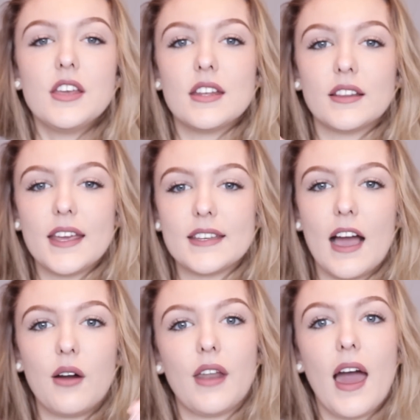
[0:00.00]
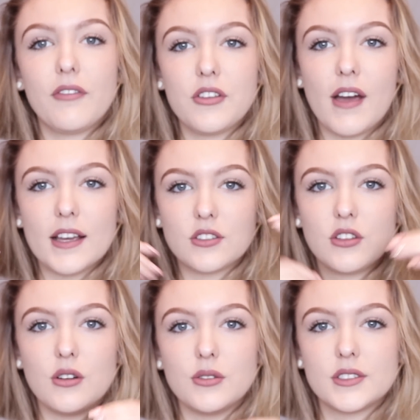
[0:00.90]
You lay down, have your eyes
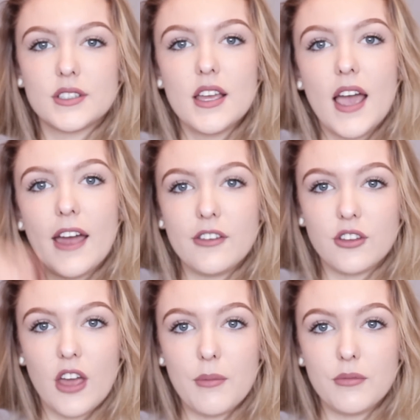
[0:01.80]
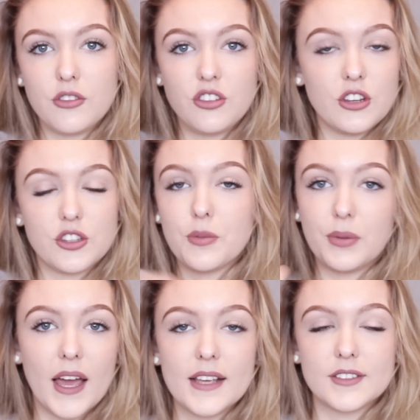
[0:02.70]
closed, and she just
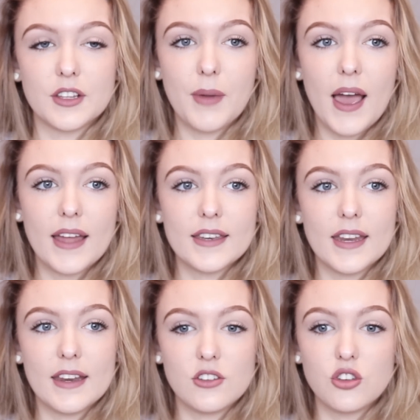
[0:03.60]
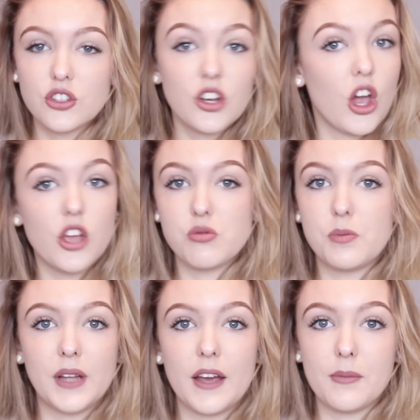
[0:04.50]
applies them, and it doesn't hurt to
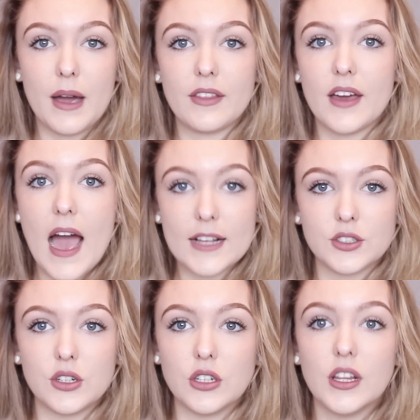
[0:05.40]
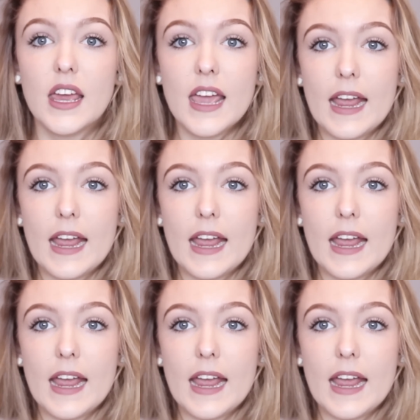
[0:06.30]
apply them either at all.